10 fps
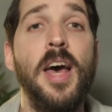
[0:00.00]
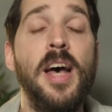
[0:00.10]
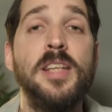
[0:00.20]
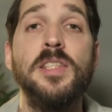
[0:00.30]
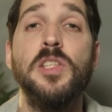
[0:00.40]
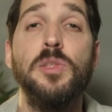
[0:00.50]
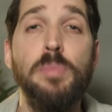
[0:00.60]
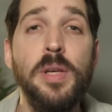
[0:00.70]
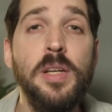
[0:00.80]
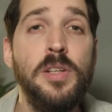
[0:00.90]
As
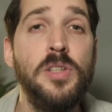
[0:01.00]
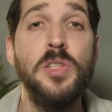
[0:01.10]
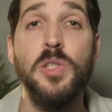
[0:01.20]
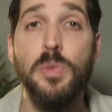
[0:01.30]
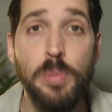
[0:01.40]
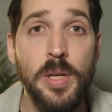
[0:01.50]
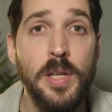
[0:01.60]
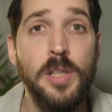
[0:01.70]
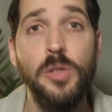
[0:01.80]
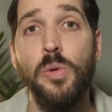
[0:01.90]
speakers
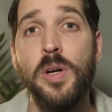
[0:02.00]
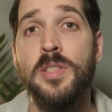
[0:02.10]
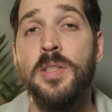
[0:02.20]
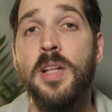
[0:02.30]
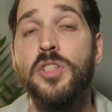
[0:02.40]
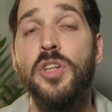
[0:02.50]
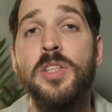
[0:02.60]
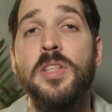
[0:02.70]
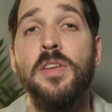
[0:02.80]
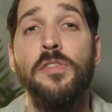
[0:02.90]
speak to us not
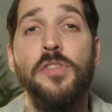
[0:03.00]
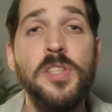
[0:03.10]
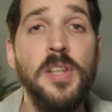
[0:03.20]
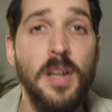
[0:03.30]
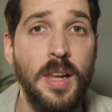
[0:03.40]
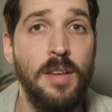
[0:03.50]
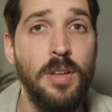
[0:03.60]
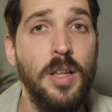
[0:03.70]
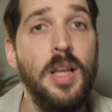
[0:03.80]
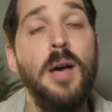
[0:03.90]
just in a physical
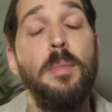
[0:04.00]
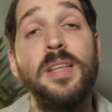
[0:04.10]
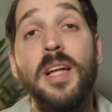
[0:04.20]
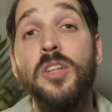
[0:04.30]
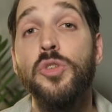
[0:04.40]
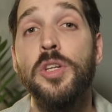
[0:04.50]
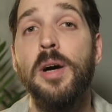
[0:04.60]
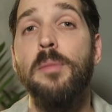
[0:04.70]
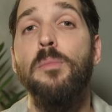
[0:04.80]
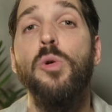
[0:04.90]
level, but also in an
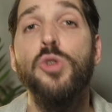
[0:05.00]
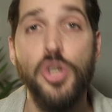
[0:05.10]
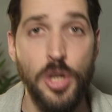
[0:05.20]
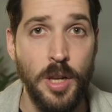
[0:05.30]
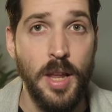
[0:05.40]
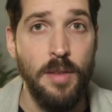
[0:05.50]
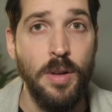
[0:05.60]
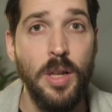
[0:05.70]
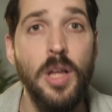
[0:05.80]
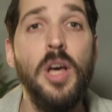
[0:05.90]
emotional
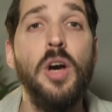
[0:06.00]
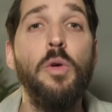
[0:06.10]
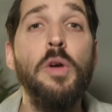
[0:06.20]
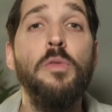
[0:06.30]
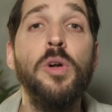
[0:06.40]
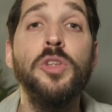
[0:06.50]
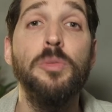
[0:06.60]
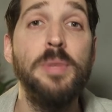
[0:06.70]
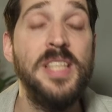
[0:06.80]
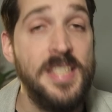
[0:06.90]
level. We want to
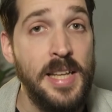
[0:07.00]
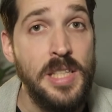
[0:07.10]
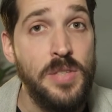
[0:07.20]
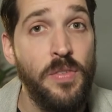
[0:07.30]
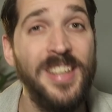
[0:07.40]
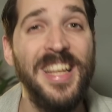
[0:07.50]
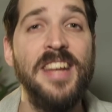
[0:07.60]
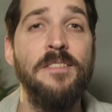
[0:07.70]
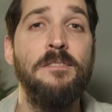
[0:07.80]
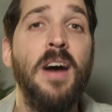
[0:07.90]
be satisfied
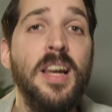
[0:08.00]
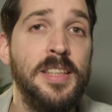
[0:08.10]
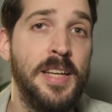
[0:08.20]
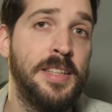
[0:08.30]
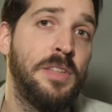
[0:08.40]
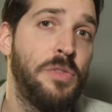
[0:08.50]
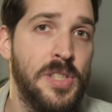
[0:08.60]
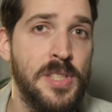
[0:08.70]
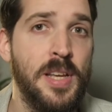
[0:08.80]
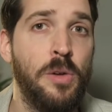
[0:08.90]
and validated with
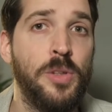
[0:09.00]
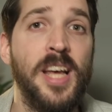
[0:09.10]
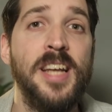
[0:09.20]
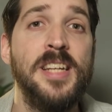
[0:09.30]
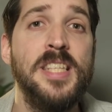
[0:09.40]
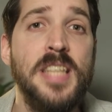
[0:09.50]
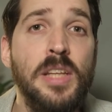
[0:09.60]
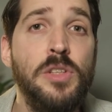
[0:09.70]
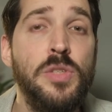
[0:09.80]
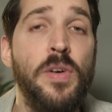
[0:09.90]
sound, and
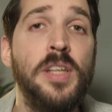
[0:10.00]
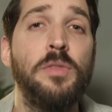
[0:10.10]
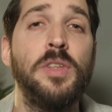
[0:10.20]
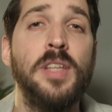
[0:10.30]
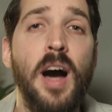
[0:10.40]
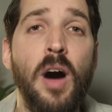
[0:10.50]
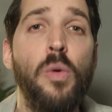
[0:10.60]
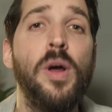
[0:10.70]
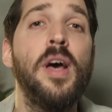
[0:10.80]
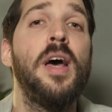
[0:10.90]
satisfied with
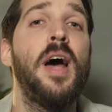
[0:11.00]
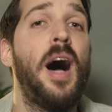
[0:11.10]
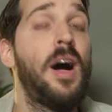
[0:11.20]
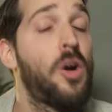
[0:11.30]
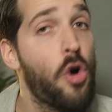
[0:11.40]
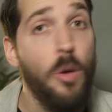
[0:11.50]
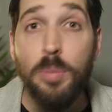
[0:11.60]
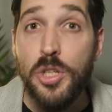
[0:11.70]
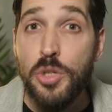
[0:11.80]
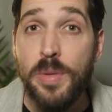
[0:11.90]
our
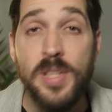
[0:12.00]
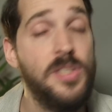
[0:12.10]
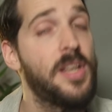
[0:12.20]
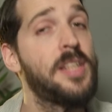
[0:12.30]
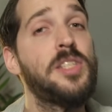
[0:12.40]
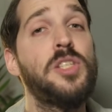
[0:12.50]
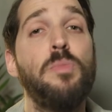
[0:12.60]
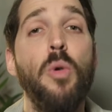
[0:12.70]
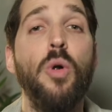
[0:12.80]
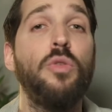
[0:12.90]
accomplishments and
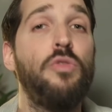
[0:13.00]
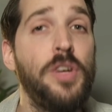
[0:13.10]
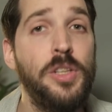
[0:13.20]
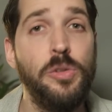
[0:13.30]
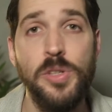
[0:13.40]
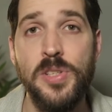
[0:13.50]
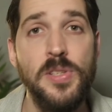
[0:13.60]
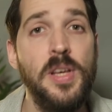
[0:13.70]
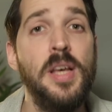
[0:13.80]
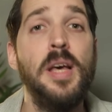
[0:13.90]
small victories,